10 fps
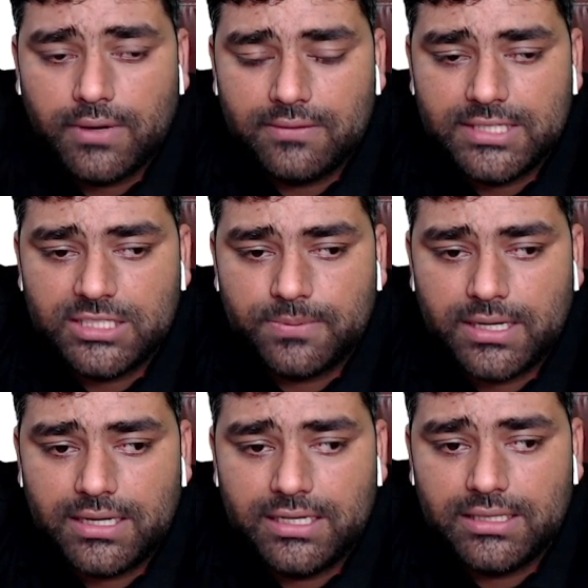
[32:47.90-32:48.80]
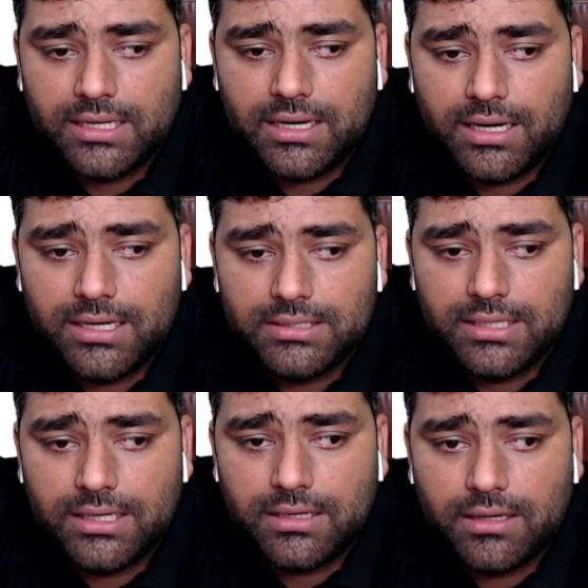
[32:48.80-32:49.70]
5, 6 friends in the
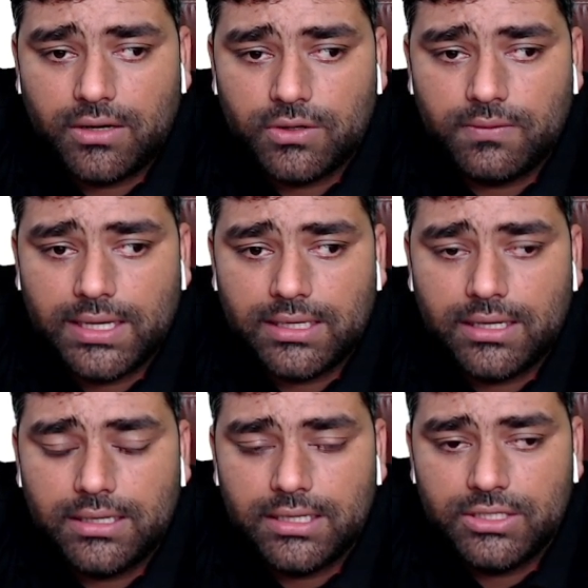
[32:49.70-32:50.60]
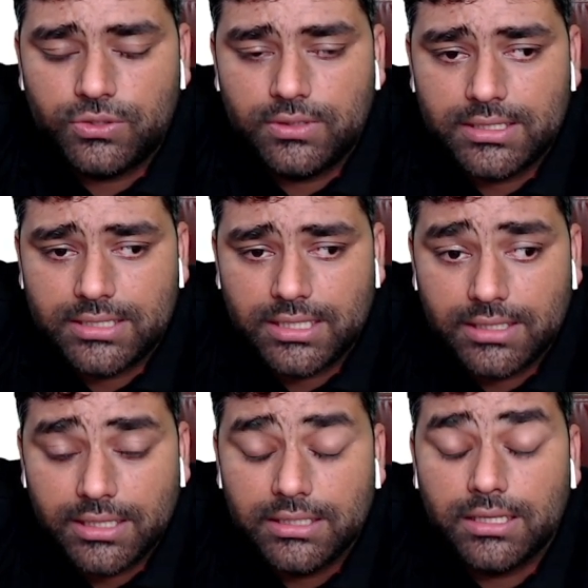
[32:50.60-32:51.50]
class, and out of like 100 students are
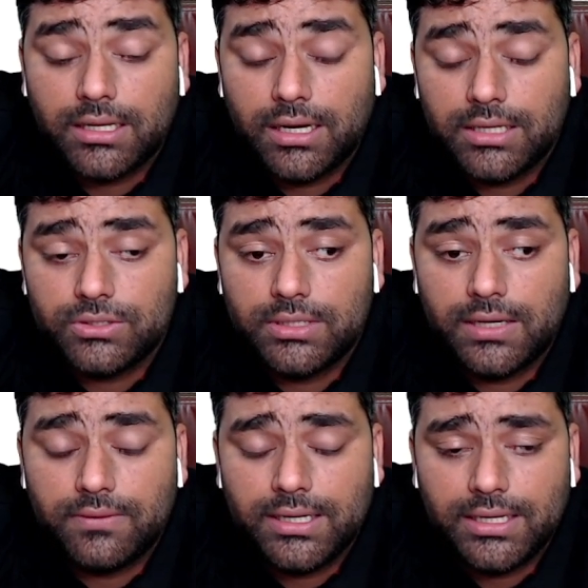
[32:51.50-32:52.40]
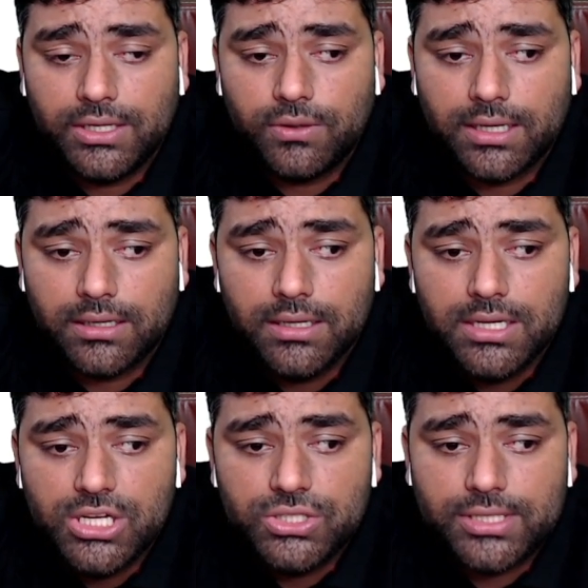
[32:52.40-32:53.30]
there in the class, so definitely you can
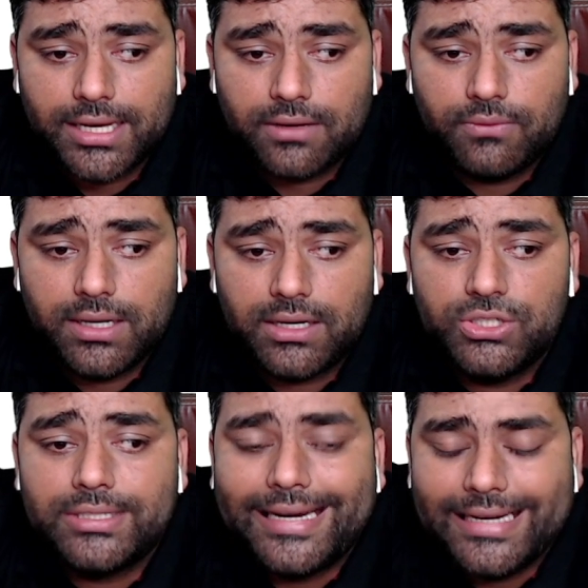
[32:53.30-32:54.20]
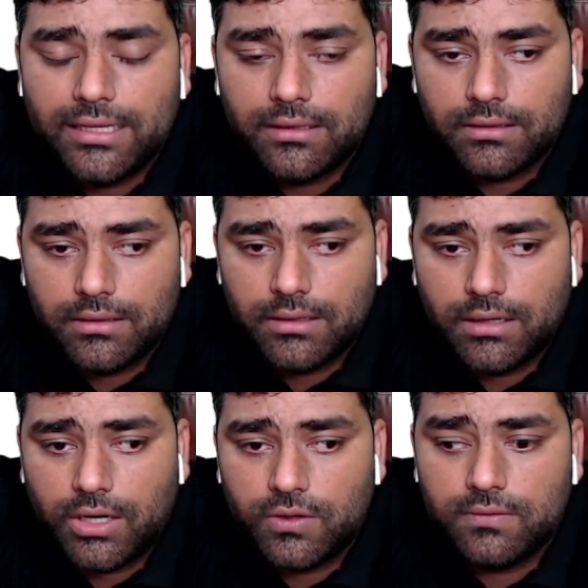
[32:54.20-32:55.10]
check where are you standing
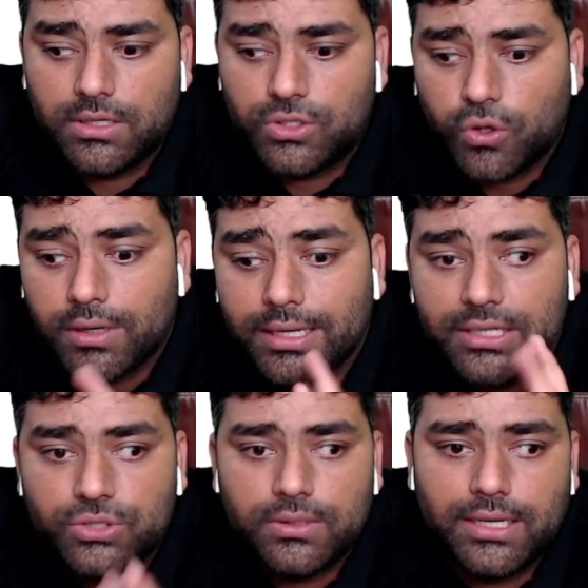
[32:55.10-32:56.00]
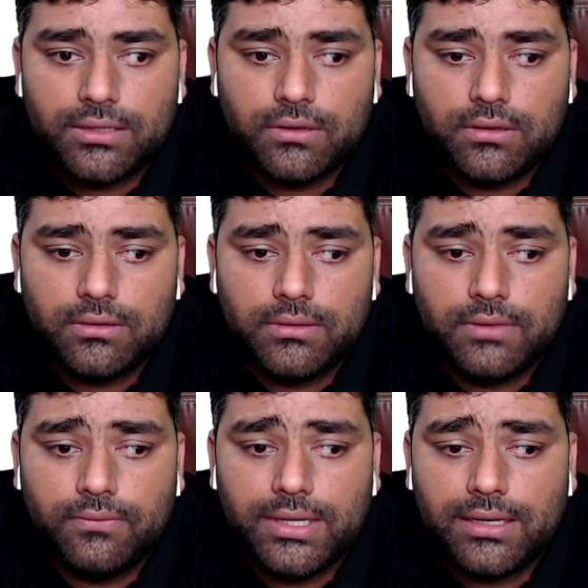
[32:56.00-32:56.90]
out of the total student, or
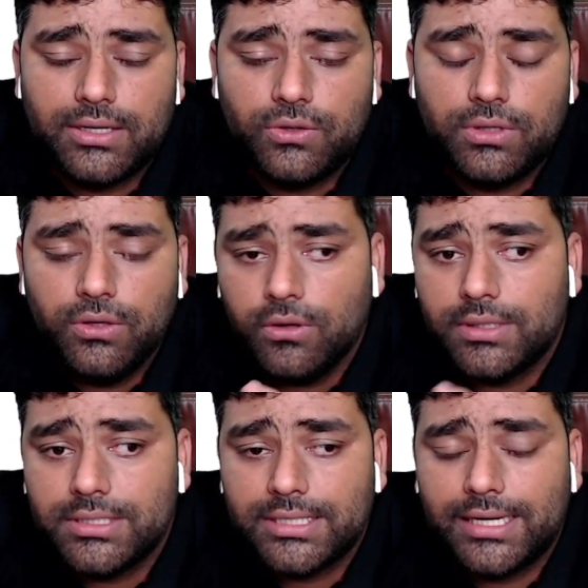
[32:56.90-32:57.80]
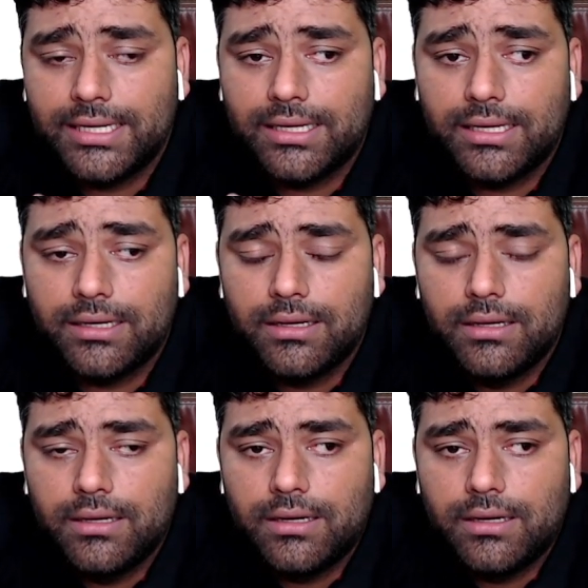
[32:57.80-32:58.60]
where are you, standing in,